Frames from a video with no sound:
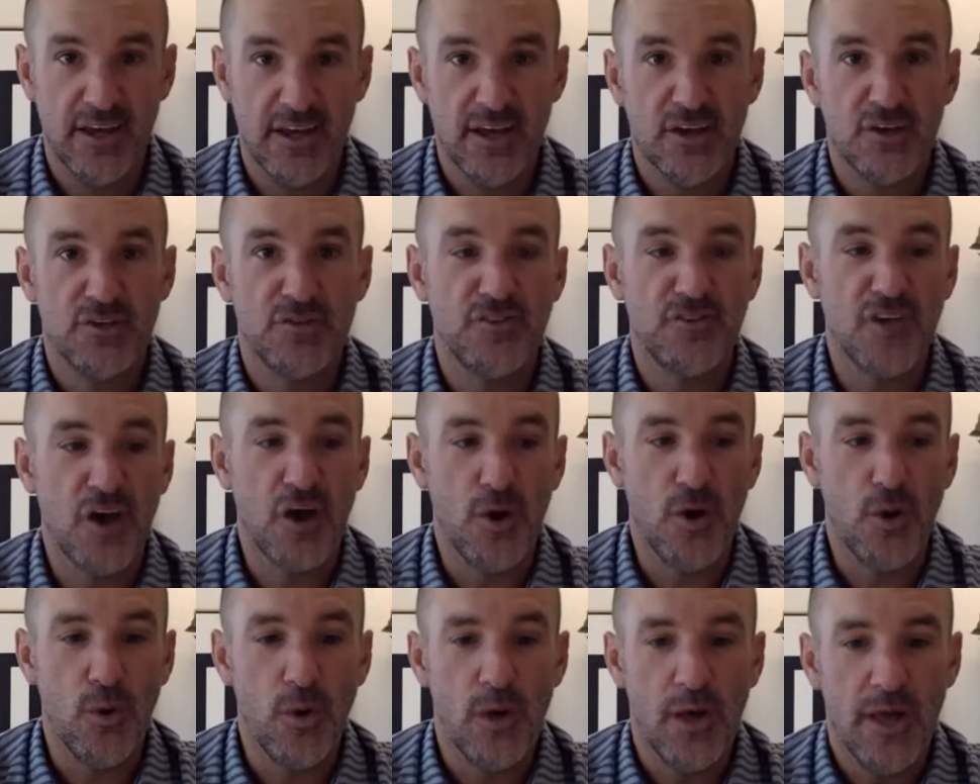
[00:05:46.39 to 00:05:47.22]

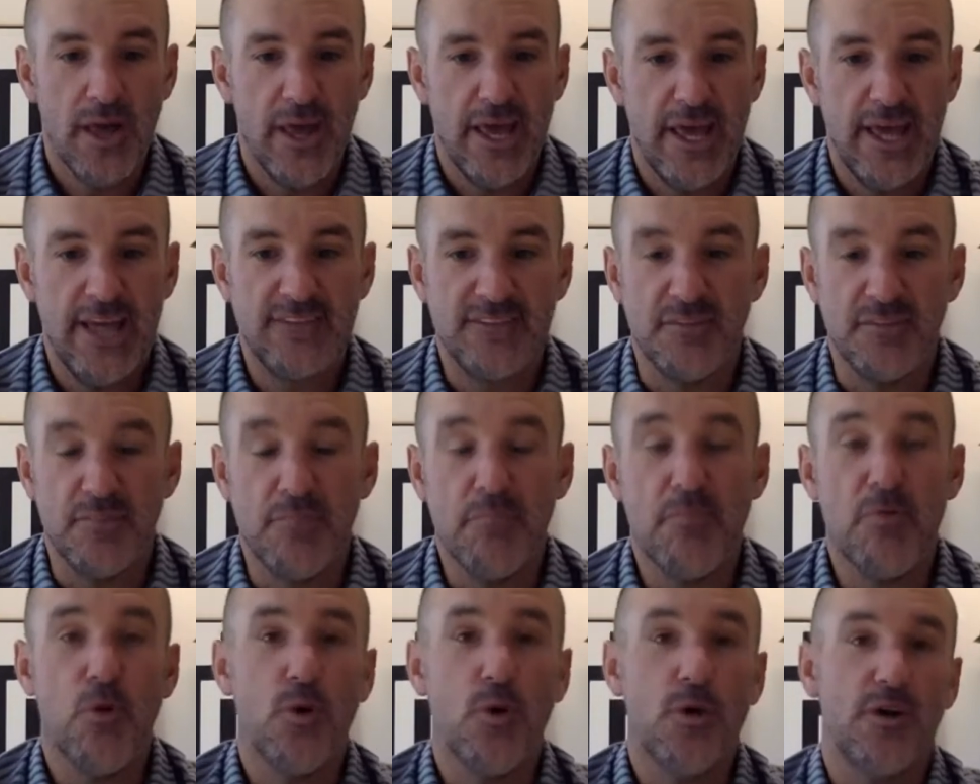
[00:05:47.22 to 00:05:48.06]
So it's
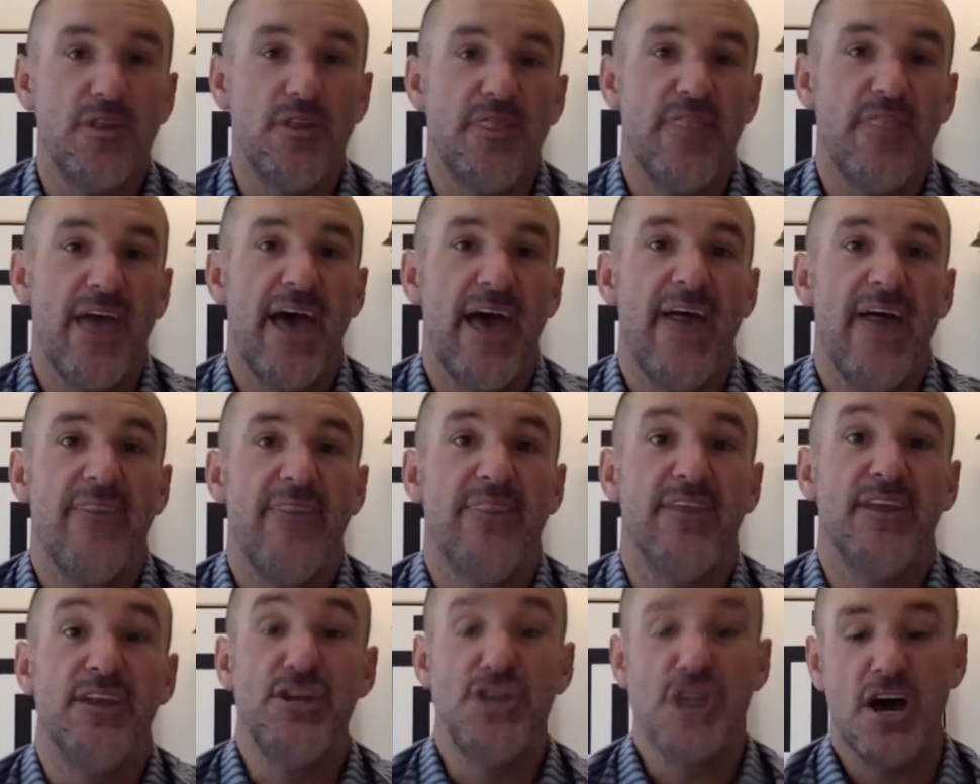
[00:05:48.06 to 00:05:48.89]
important that
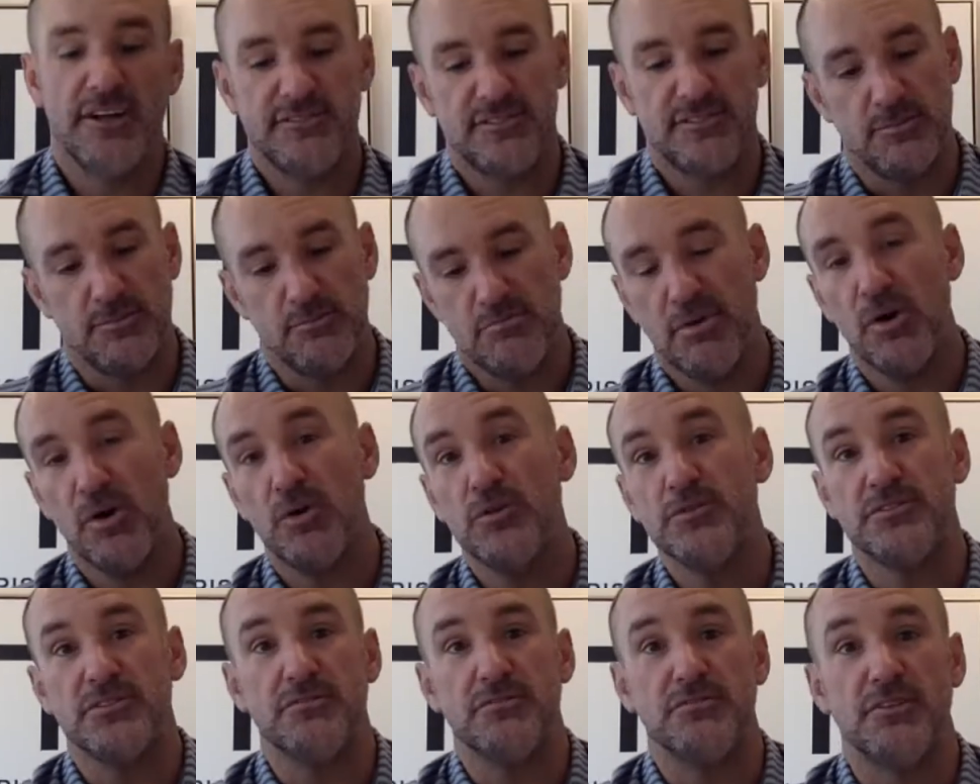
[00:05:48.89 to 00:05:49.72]
the nuts and
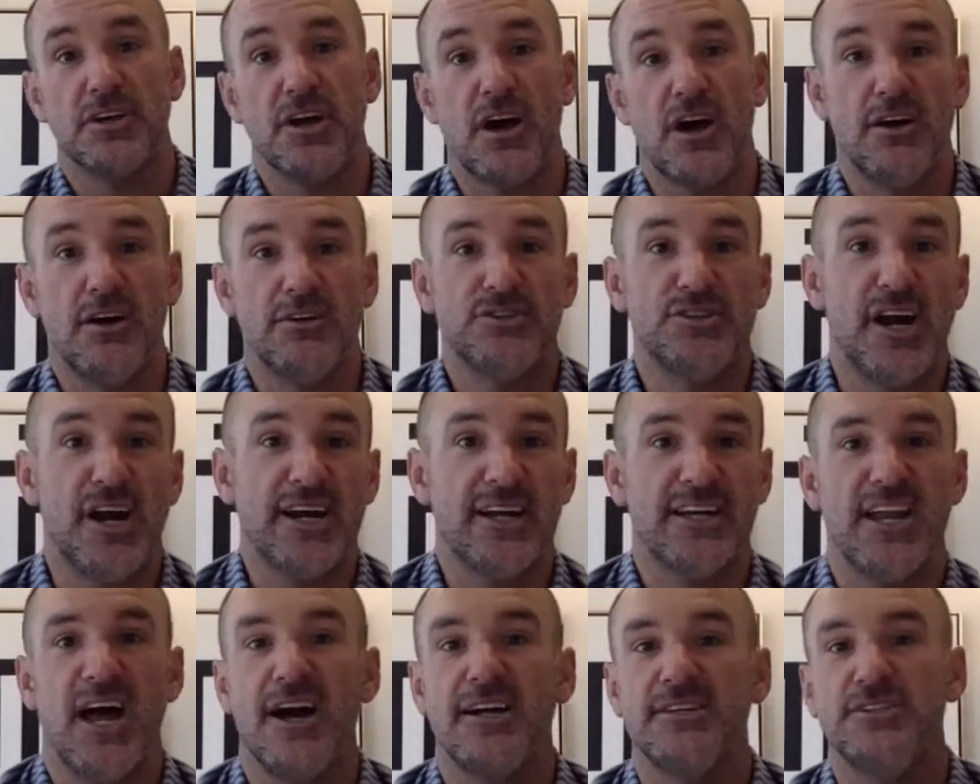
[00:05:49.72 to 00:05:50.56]
bolts of the contract,
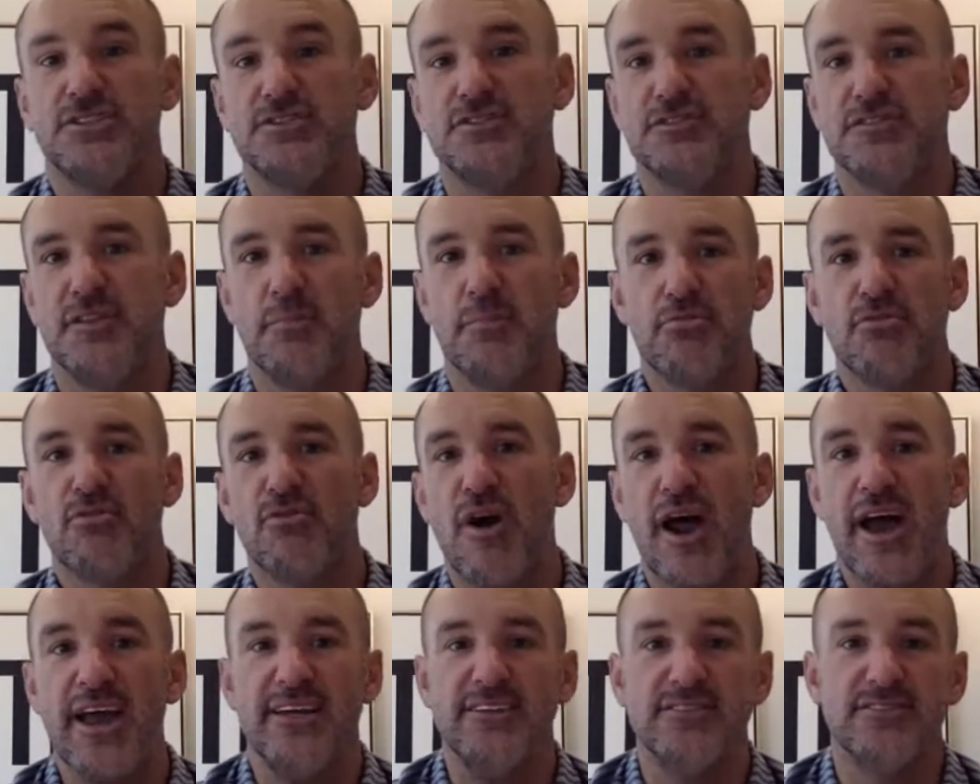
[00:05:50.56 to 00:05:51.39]
not just the
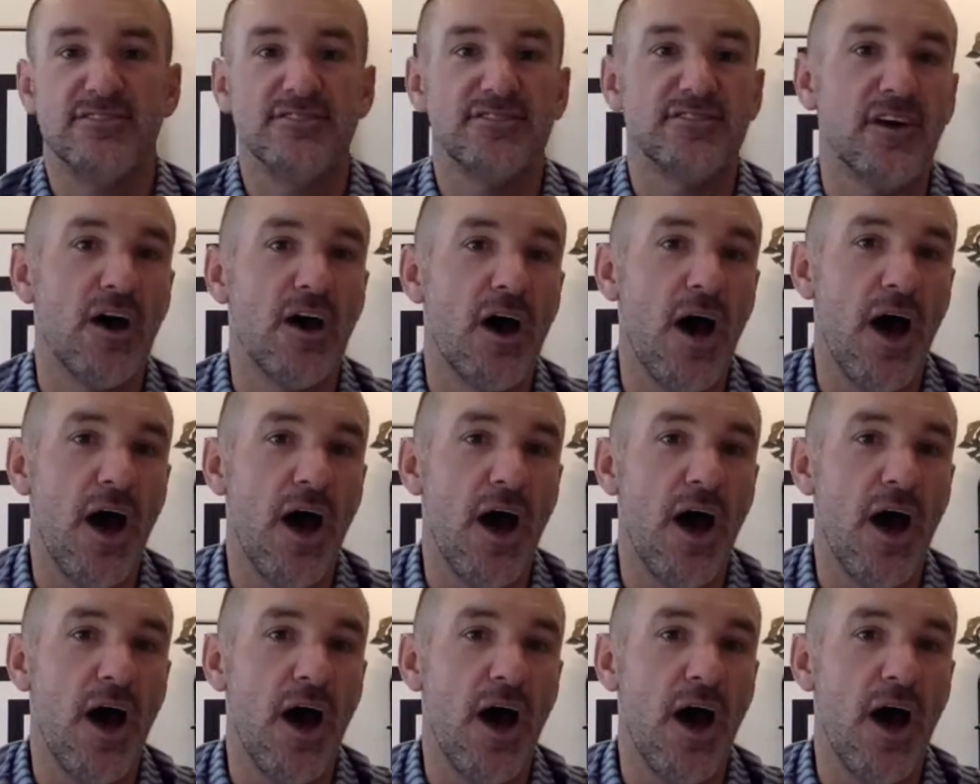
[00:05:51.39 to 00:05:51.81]
price,